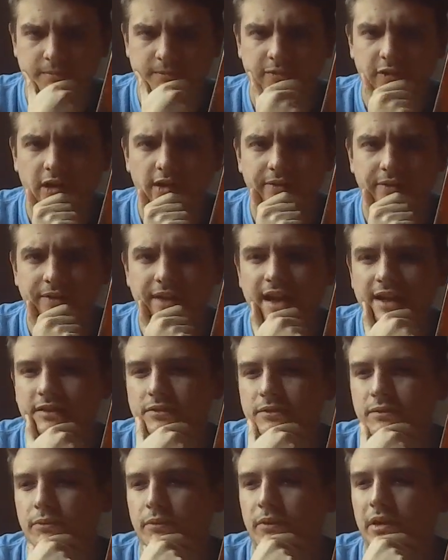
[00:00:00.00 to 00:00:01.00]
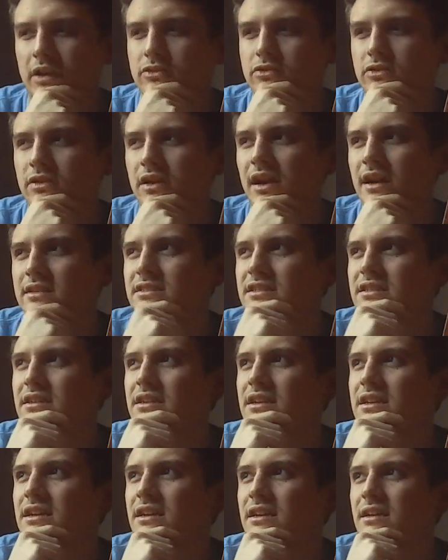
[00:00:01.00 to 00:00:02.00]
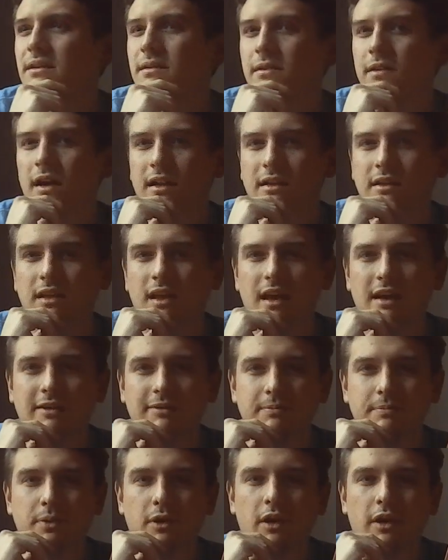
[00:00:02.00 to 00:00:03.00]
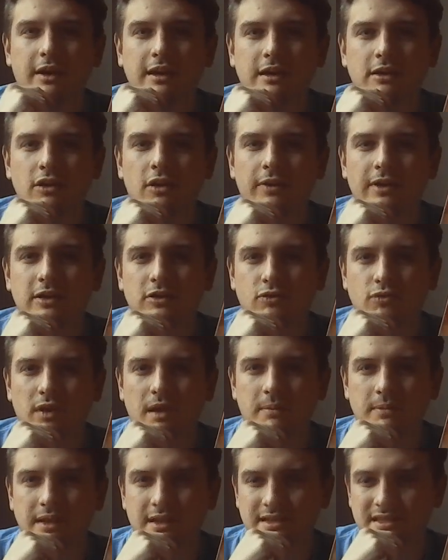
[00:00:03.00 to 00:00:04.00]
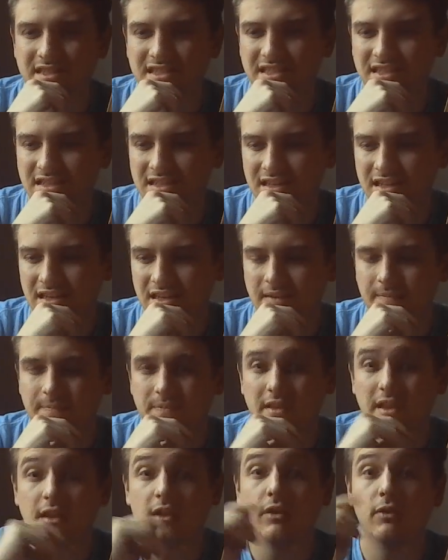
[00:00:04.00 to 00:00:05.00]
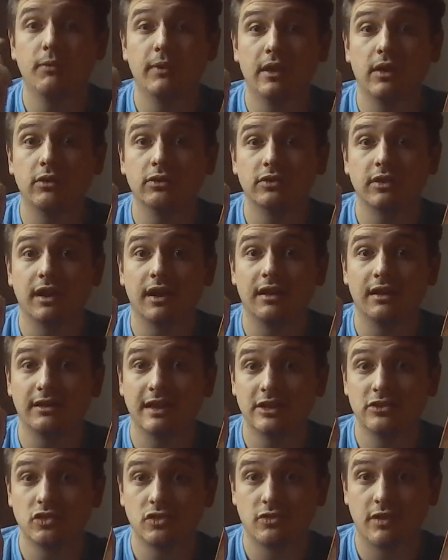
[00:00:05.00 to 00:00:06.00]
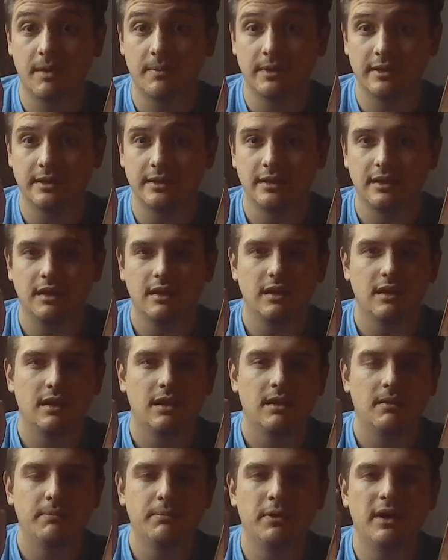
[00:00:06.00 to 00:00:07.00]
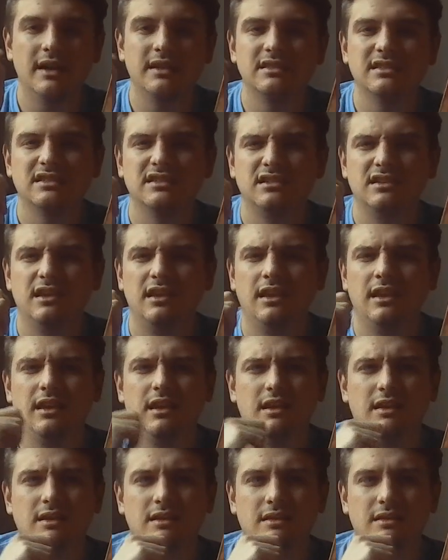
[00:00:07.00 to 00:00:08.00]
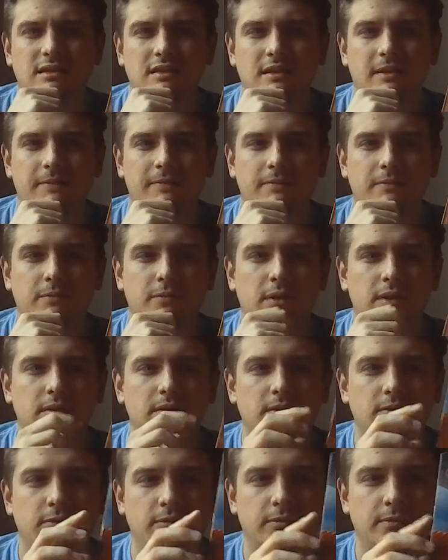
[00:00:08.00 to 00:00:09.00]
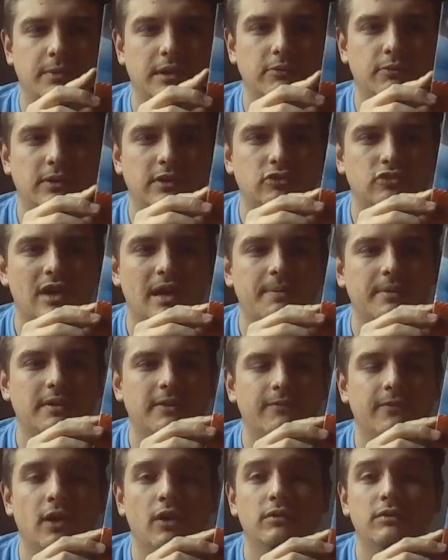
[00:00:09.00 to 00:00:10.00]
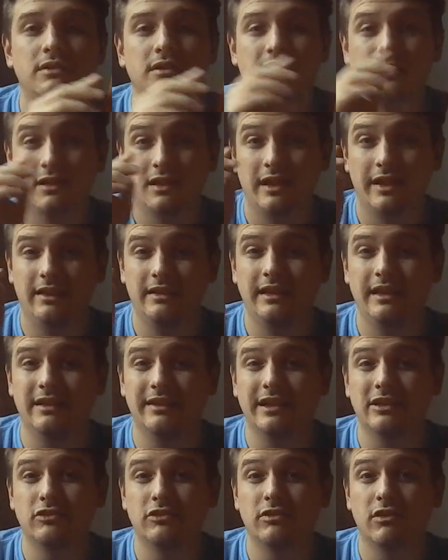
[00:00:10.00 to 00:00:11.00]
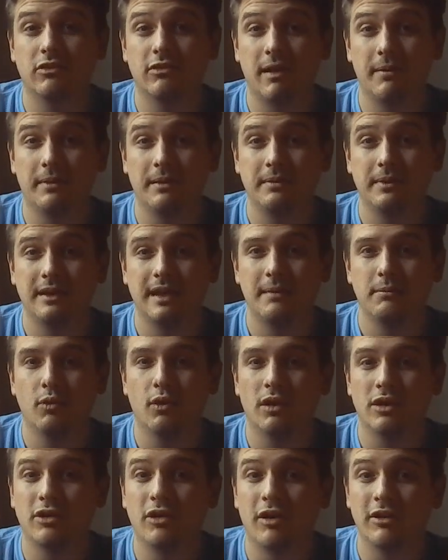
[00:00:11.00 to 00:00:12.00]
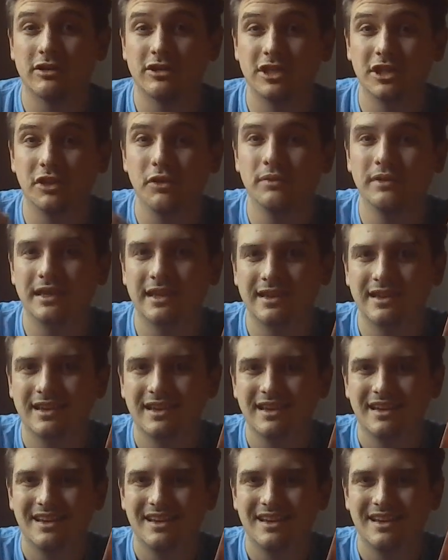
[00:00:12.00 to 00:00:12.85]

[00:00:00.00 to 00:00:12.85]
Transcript: Following that, we also got a lot of party-going gremlins. No, we also got an electric gremlin. But when trapped in the phone, the electric gremlin became more cartoony.